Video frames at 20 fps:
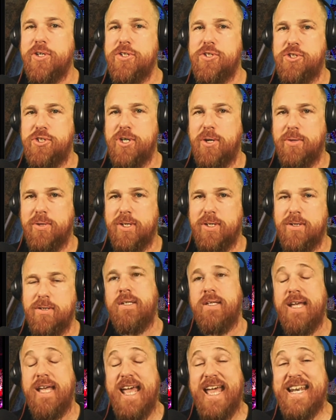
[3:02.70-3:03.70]
to shoulder
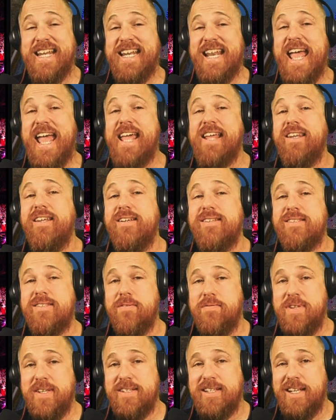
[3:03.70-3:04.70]
and an A-list
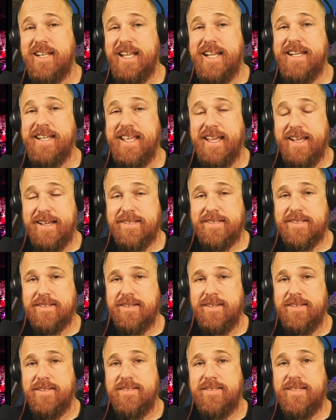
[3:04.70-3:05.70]
of Disneyland guests
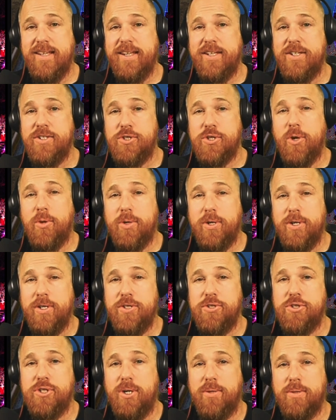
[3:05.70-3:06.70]
sitting shoulder to
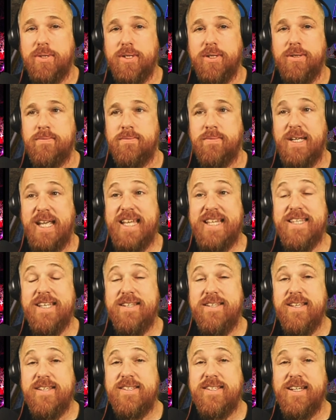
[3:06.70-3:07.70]
shoulder in the
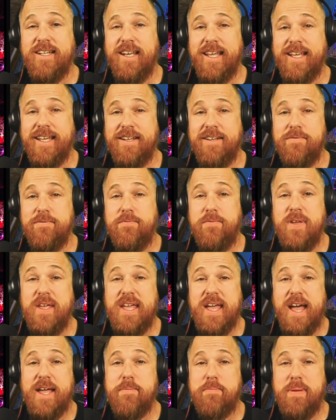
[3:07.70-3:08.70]
Disneyland
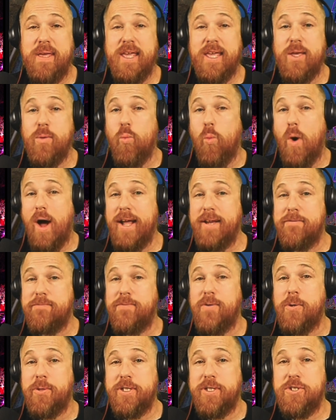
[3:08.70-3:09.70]
VIP white
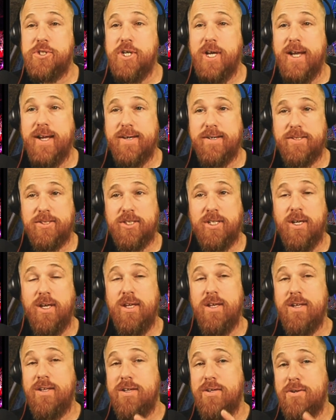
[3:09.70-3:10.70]
folding chairs.
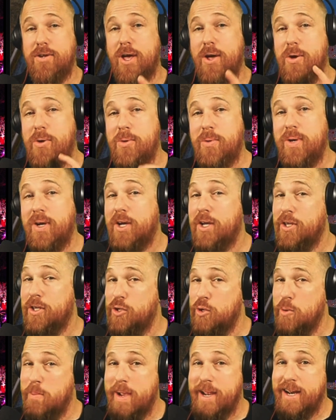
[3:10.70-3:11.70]
No,
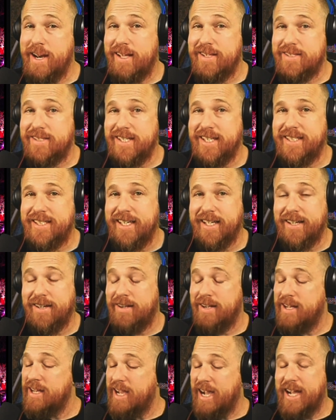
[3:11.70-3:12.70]
you may not sit there.
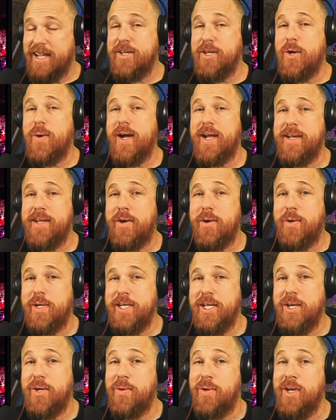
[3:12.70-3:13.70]
I
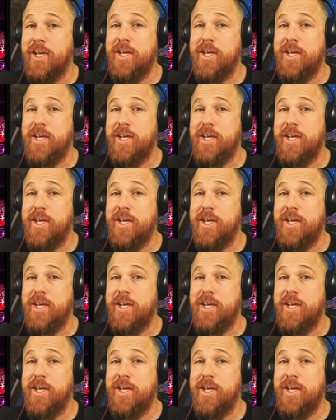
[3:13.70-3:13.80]
know.